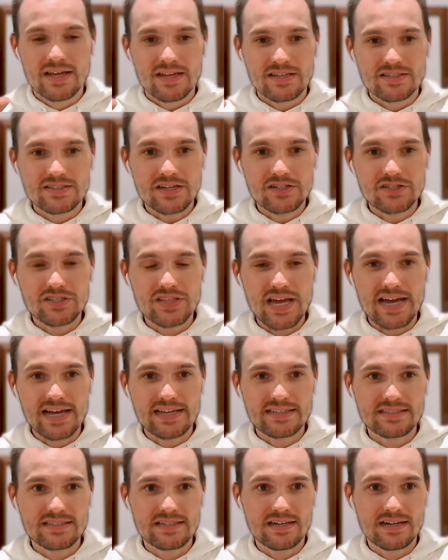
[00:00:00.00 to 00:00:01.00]
such
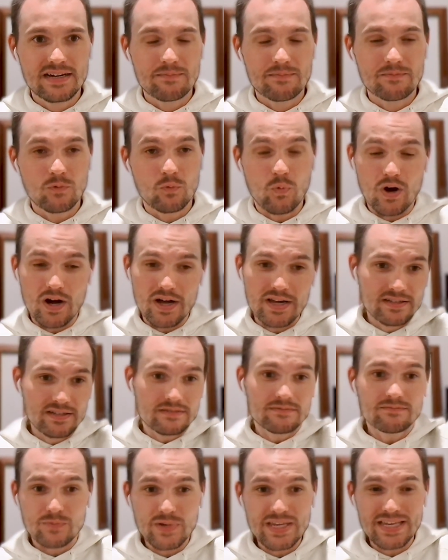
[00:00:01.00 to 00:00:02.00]
that
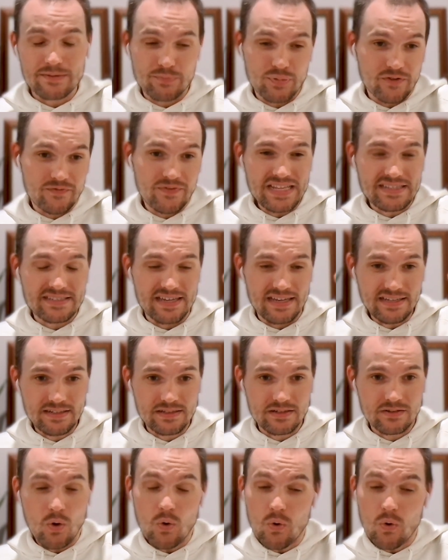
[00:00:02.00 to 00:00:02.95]
one, we can prevent it,